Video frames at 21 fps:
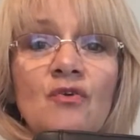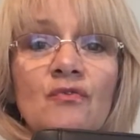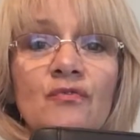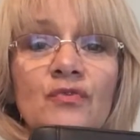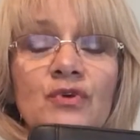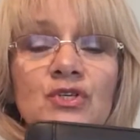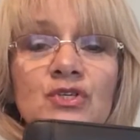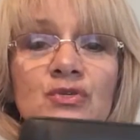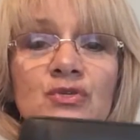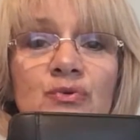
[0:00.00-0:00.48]

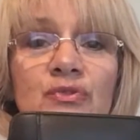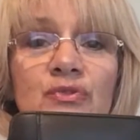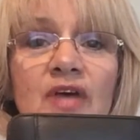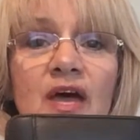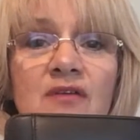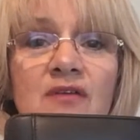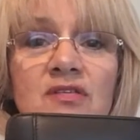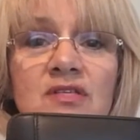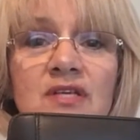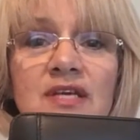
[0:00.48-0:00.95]
for
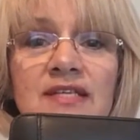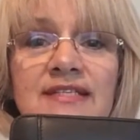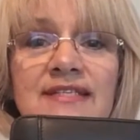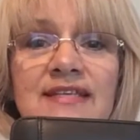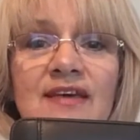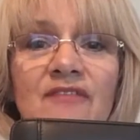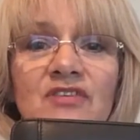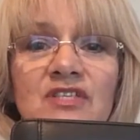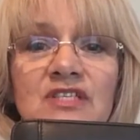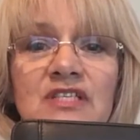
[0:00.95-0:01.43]

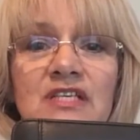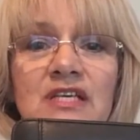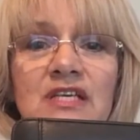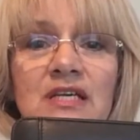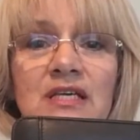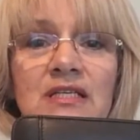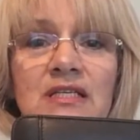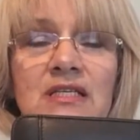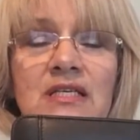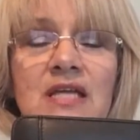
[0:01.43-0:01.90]

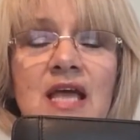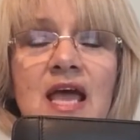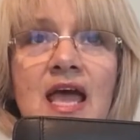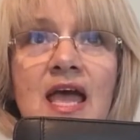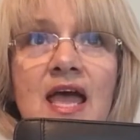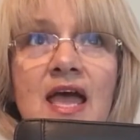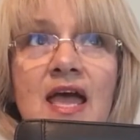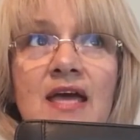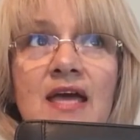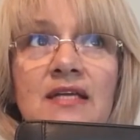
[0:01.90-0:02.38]
2017
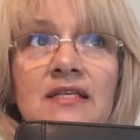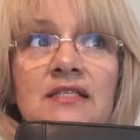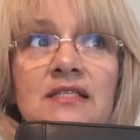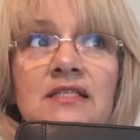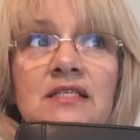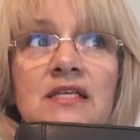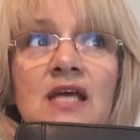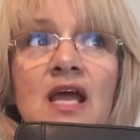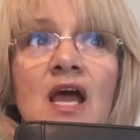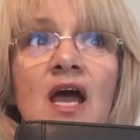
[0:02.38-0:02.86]

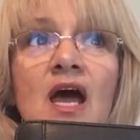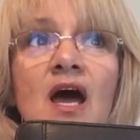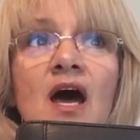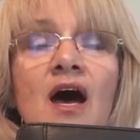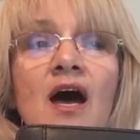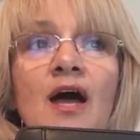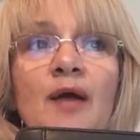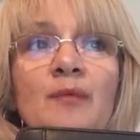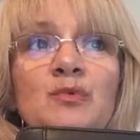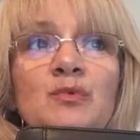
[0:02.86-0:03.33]
and
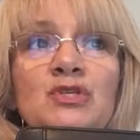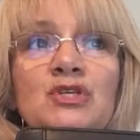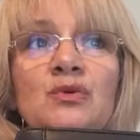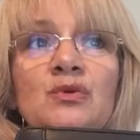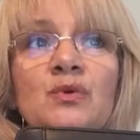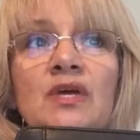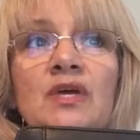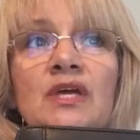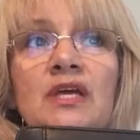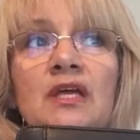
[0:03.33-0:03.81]
I'm
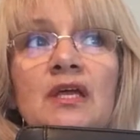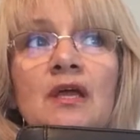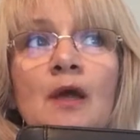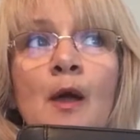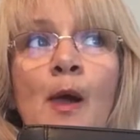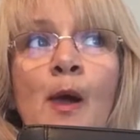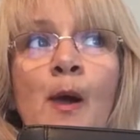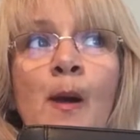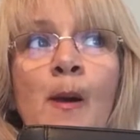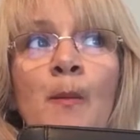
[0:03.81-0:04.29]
doing,
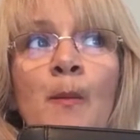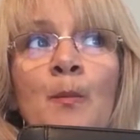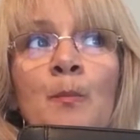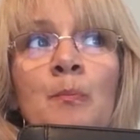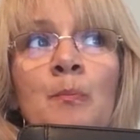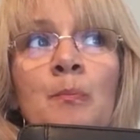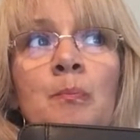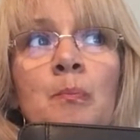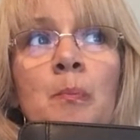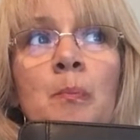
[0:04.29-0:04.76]

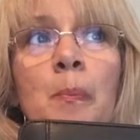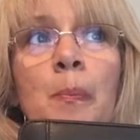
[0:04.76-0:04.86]
um,